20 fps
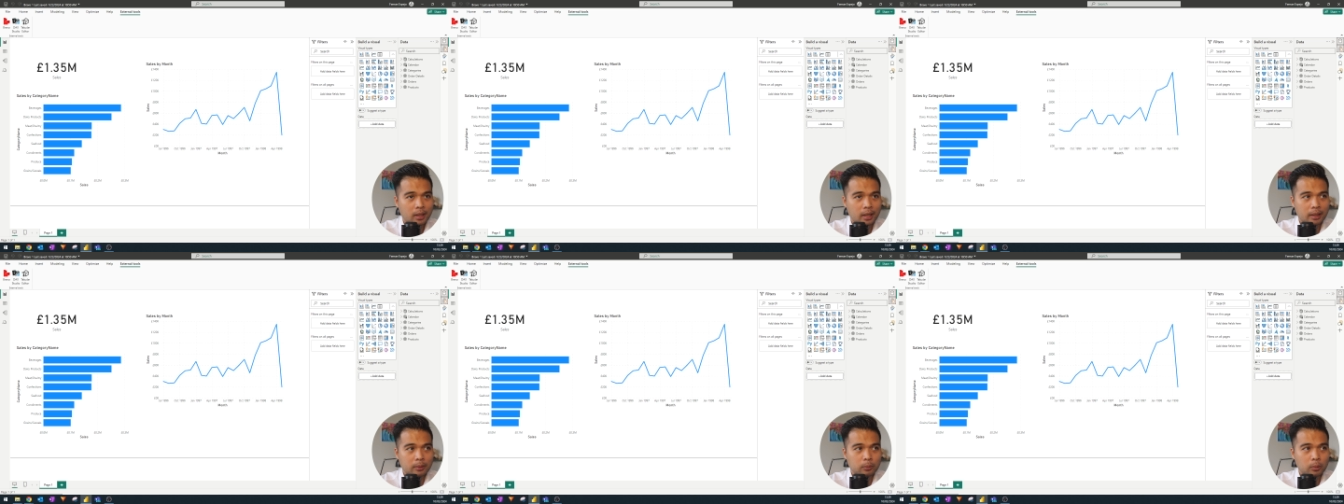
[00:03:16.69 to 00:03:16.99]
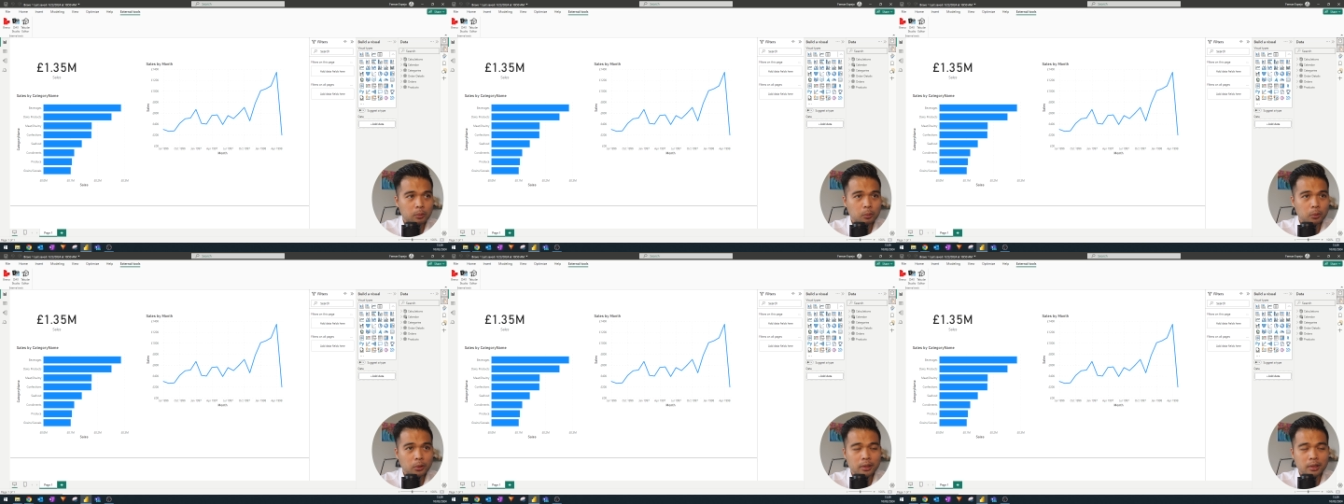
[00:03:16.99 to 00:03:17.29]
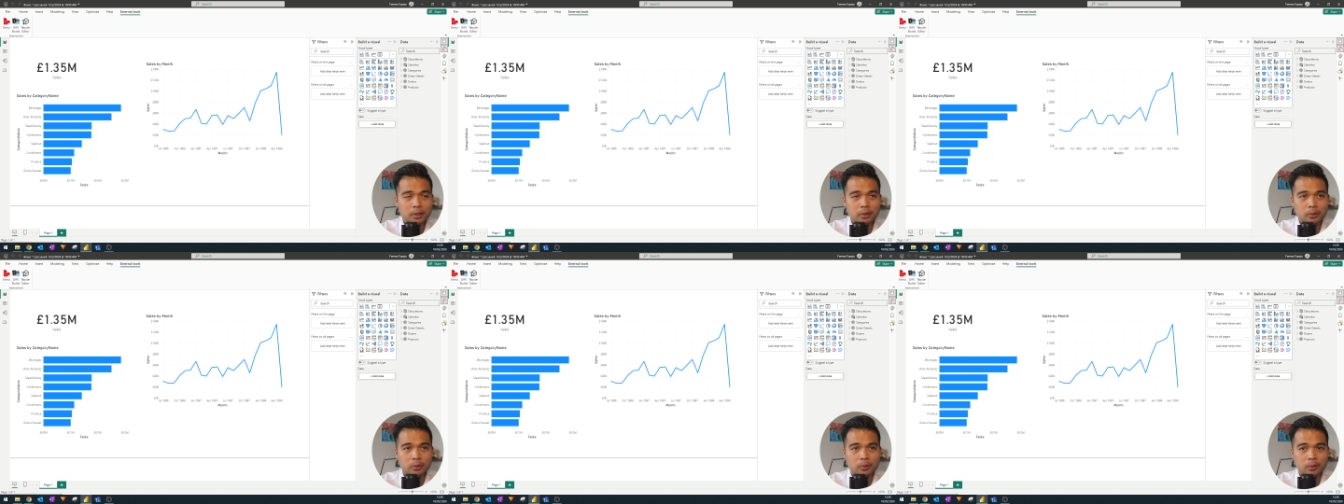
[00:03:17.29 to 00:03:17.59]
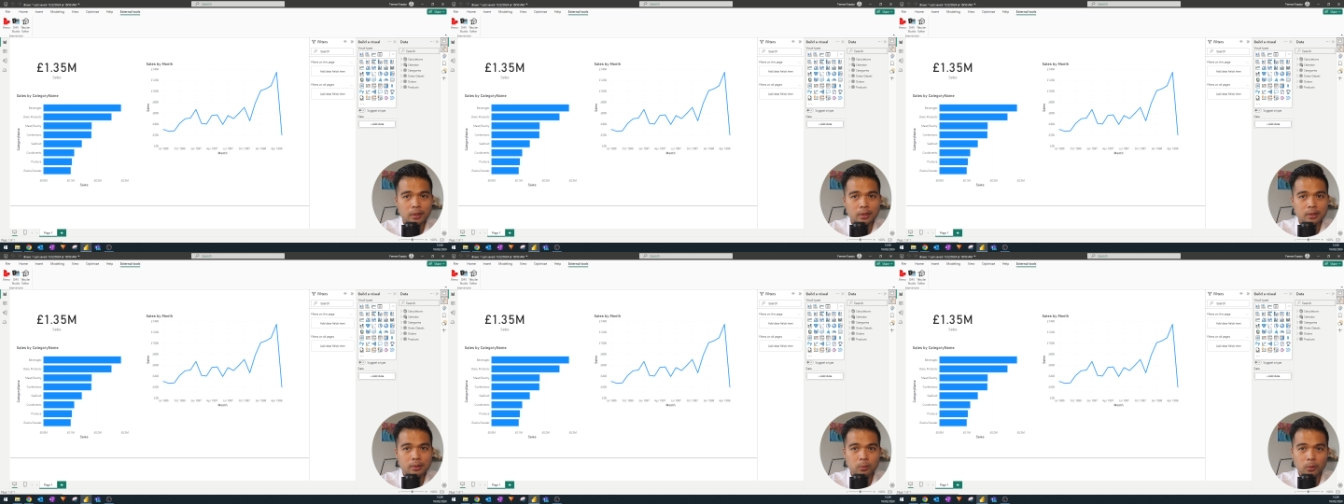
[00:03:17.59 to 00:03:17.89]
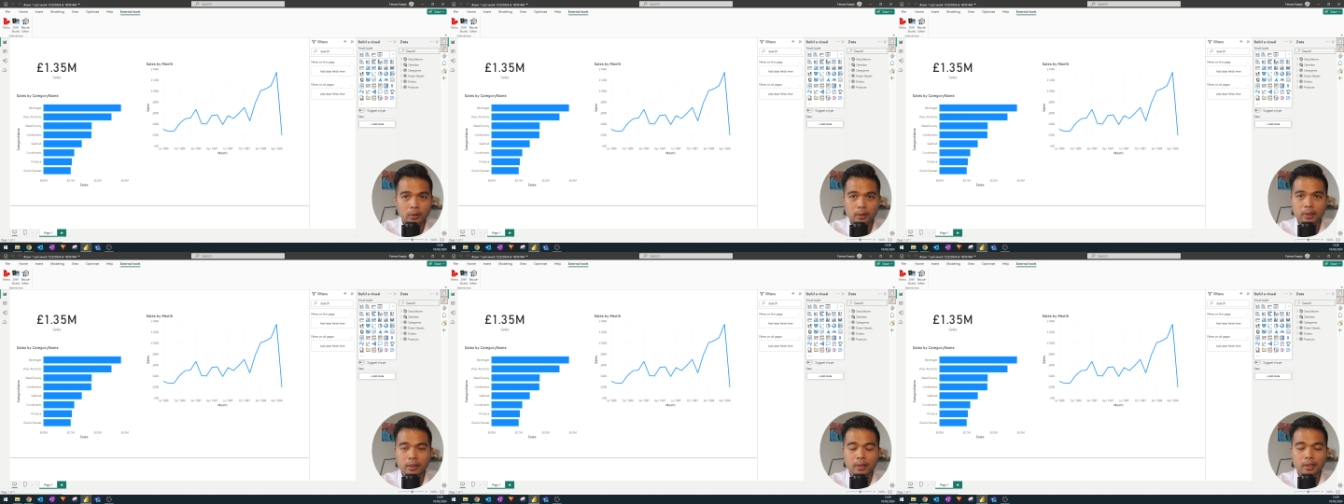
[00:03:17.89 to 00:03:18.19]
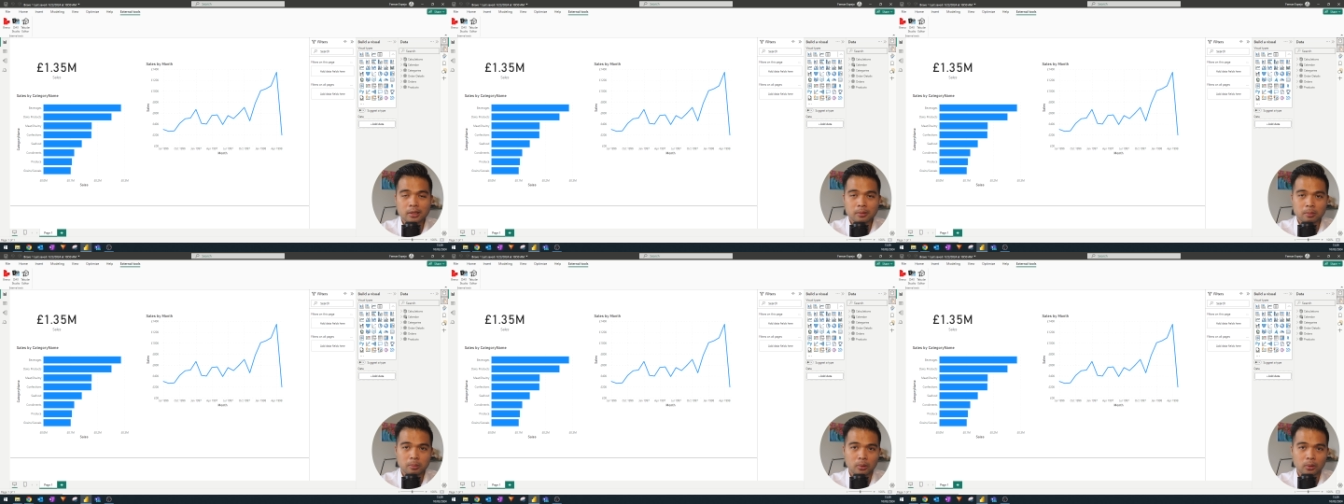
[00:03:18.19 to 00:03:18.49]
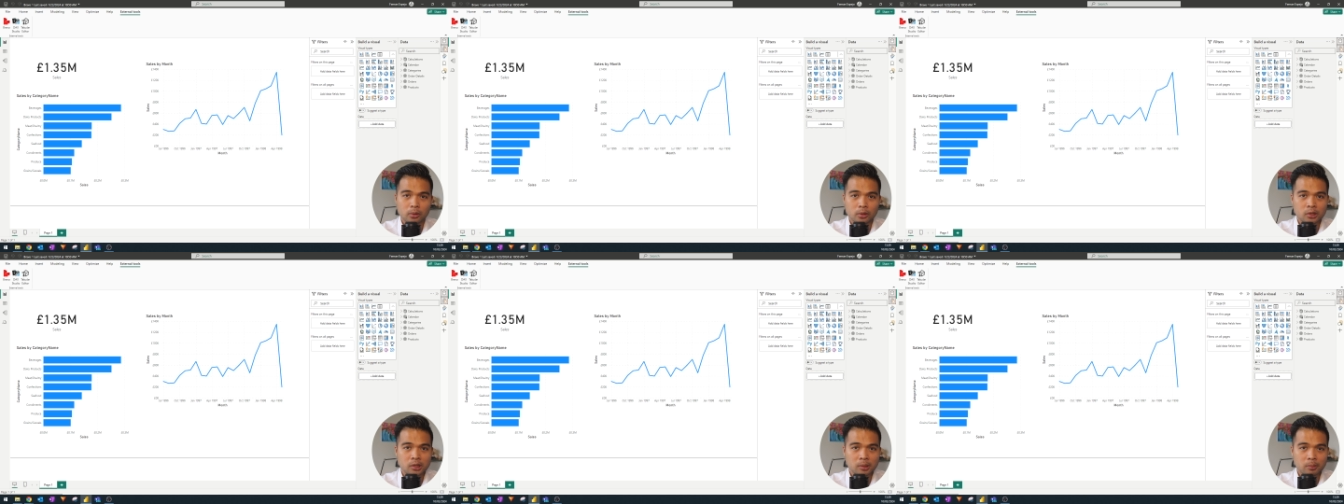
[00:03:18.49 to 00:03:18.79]
And what we're going to do is we're going to
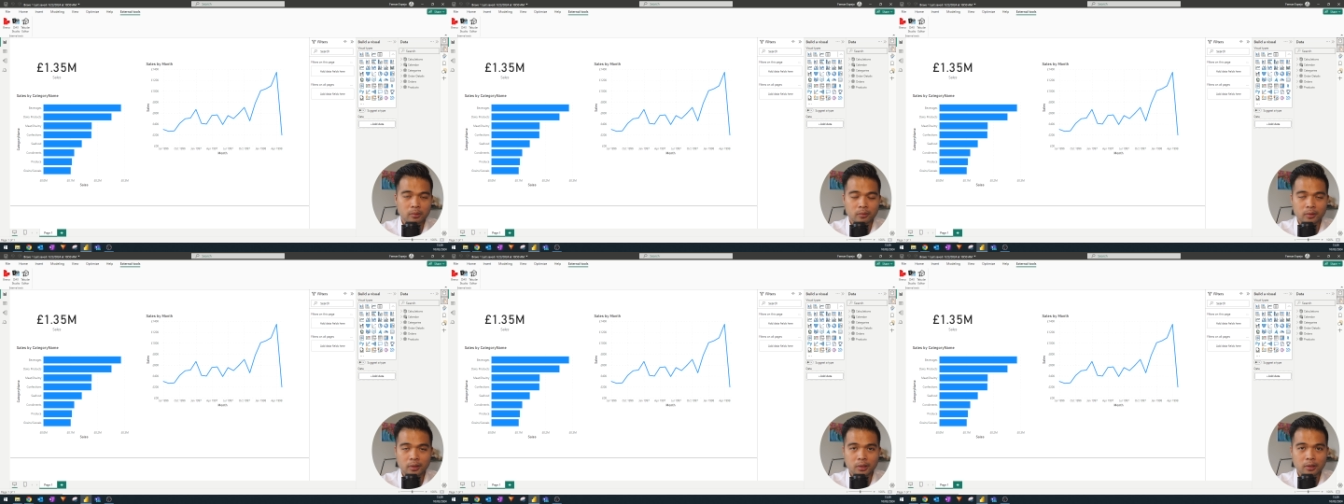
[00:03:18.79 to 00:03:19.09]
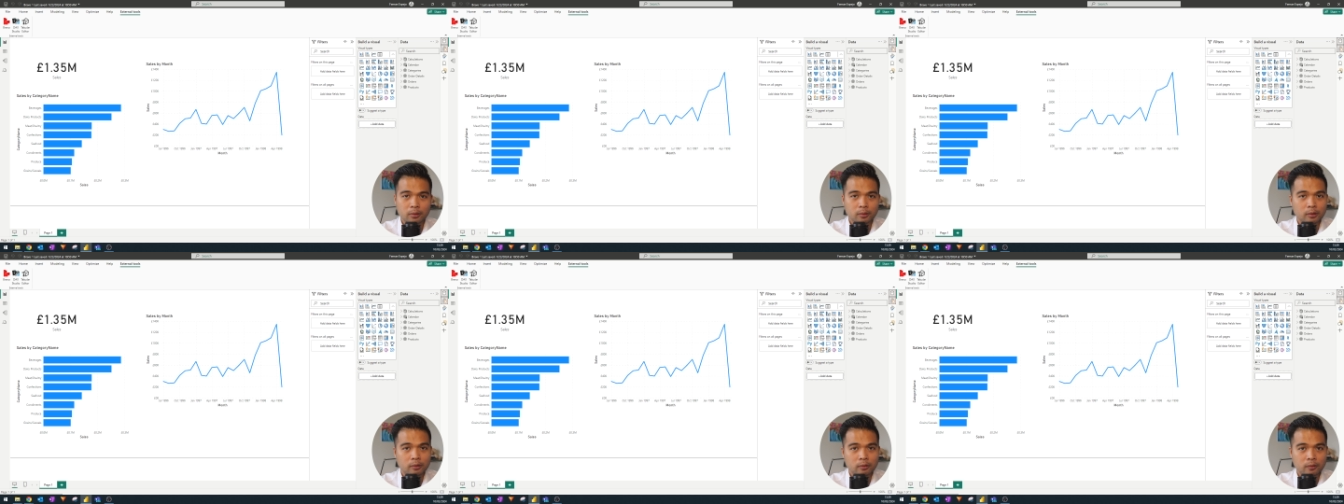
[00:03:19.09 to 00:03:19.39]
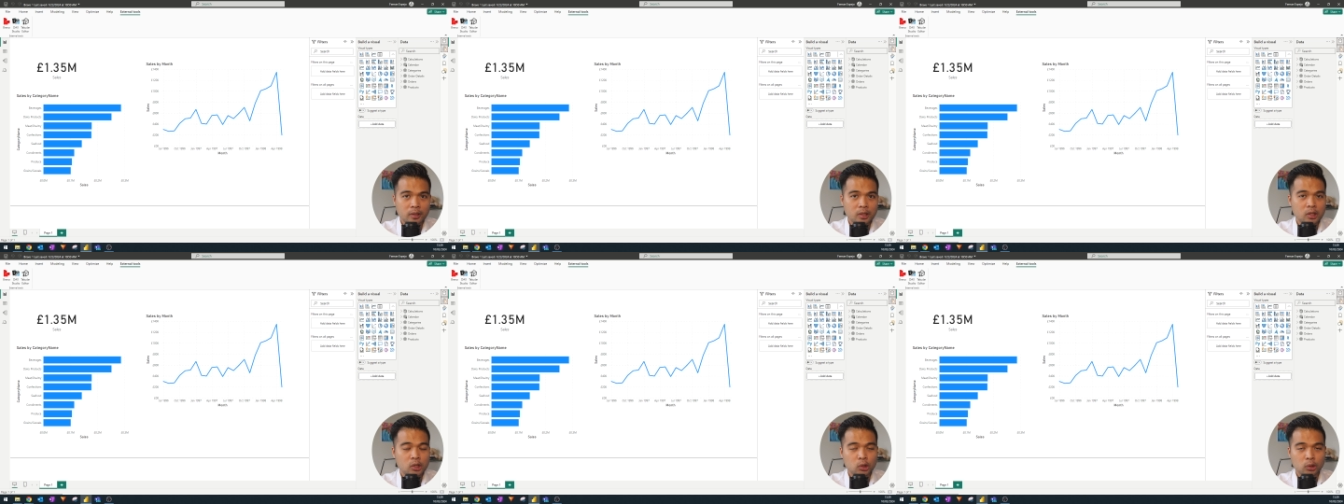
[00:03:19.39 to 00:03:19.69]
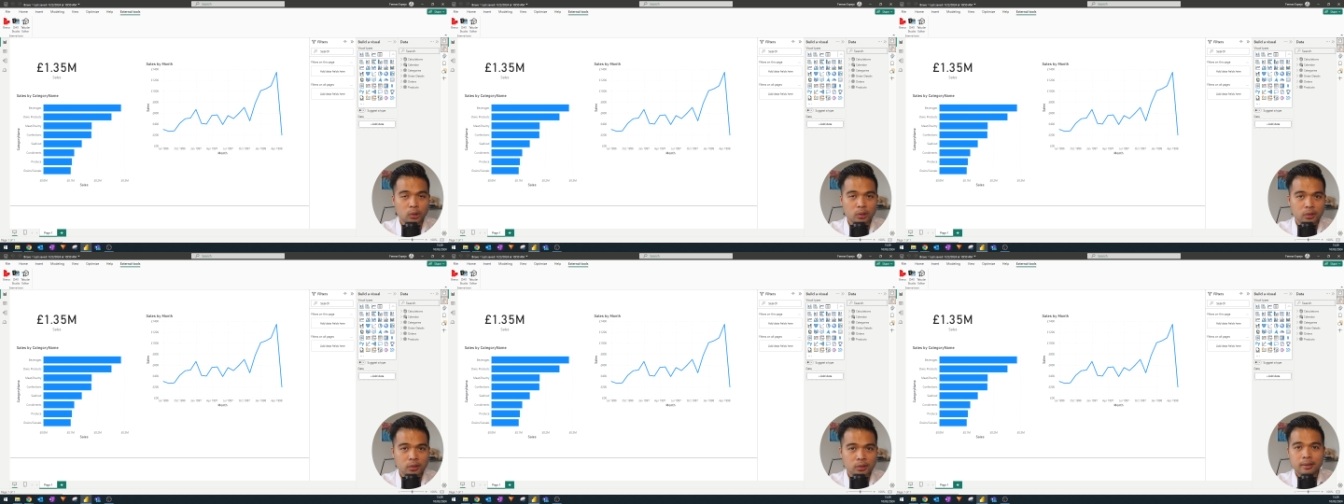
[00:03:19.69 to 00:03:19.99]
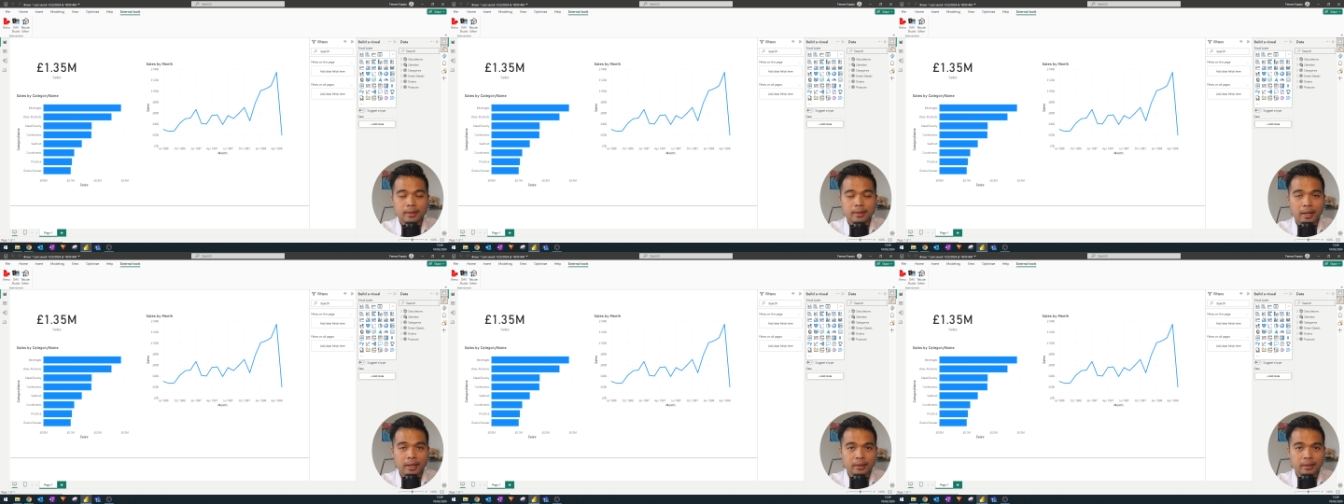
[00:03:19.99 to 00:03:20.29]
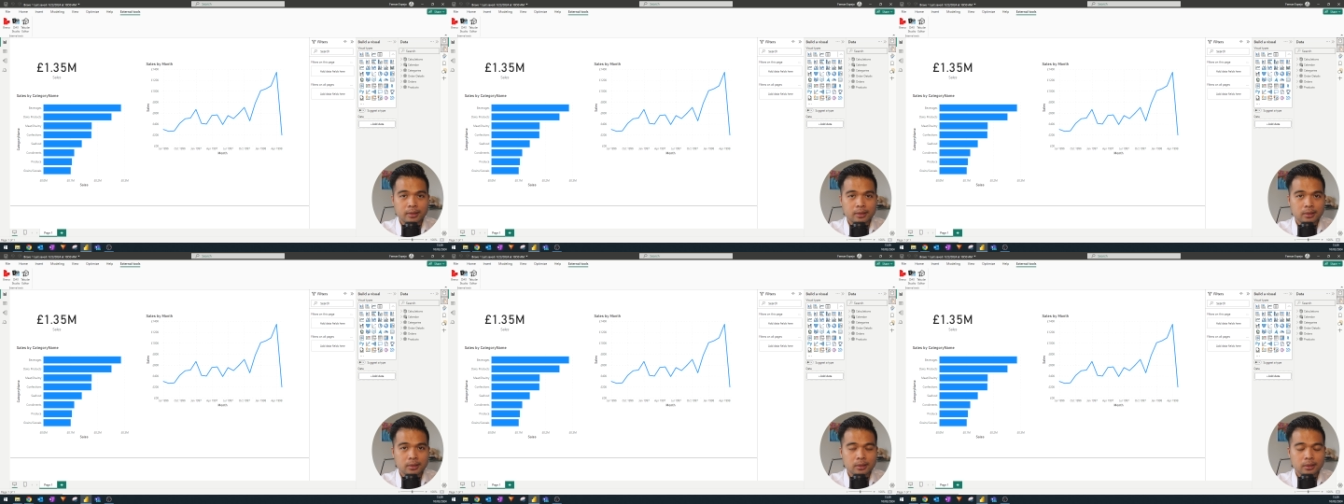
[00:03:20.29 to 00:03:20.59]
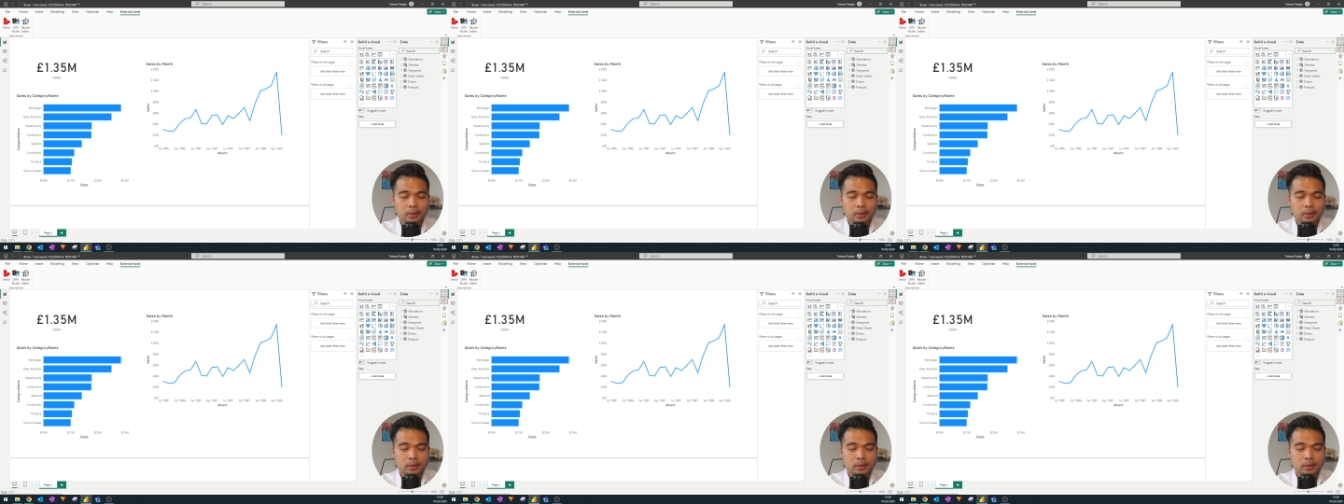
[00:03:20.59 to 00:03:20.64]
explore some of the different features that